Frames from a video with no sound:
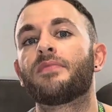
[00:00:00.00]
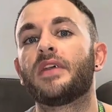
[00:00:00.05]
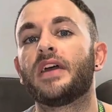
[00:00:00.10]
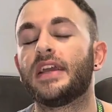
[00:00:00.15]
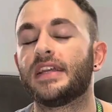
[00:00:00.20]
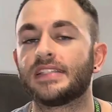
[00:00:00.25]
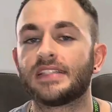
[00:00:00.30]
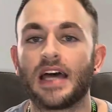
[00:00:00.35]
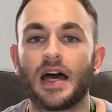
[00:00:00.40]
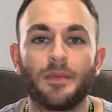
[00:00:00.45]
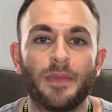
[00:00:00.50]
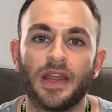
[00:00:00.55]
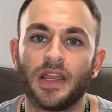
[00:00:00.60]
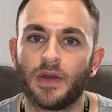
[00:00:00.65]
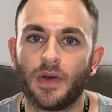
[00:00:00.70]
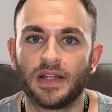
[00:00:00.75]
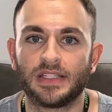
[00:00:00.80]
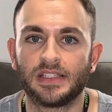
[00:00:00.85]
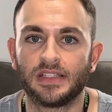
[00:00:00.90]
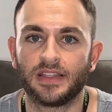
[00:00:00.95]
It's that
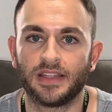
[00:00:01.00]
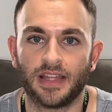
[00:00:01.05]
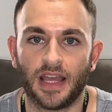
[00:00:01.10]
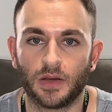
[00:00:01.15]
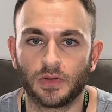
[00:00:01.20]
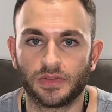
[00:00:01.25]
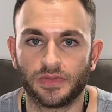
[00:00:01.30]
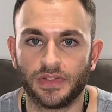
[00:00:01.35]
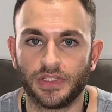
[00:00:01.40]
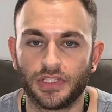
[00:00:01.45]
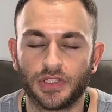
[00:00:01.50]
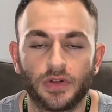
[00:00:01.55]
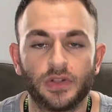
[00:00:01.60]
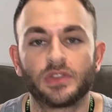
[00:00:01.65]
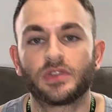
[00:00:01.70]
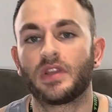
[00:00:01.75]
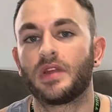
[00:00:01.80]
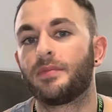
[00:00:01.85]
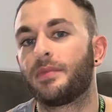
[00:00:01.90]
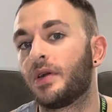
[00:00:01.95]
amino acid that helps with
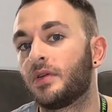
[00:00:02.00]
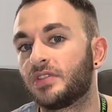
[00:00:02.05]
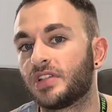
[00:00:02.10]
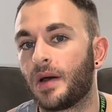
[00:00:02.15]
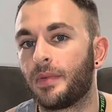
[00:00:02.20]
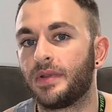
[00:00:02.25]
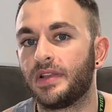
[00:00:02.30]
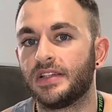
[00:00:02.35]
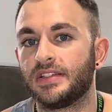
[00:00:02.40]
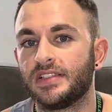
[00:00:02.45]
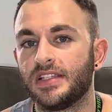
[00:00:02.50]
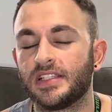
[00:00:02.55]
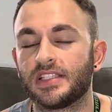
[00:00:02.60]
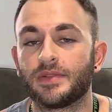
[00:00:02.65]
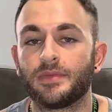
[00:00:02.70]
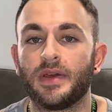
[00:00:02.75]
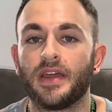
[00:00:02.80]
endurance when it builds up in your system.